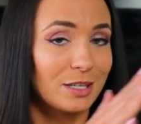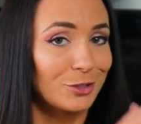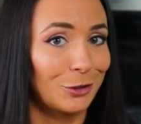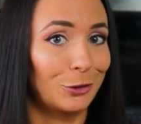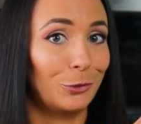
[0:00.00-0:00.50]
these
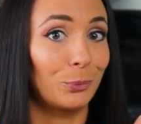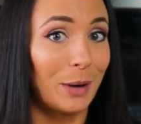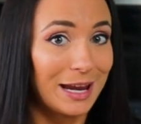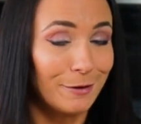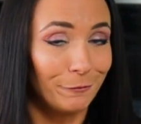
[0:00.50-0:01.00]
are
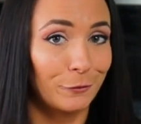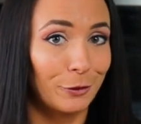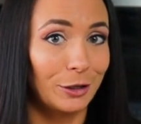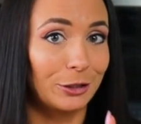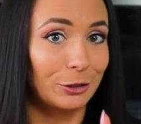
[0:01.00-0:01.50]
great
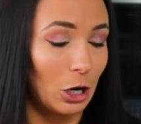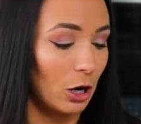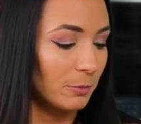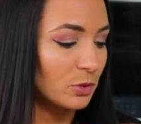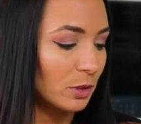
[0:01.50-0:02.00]
for your
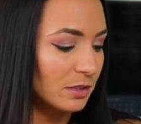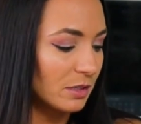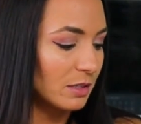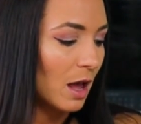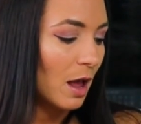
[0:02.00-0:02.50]
carb sources,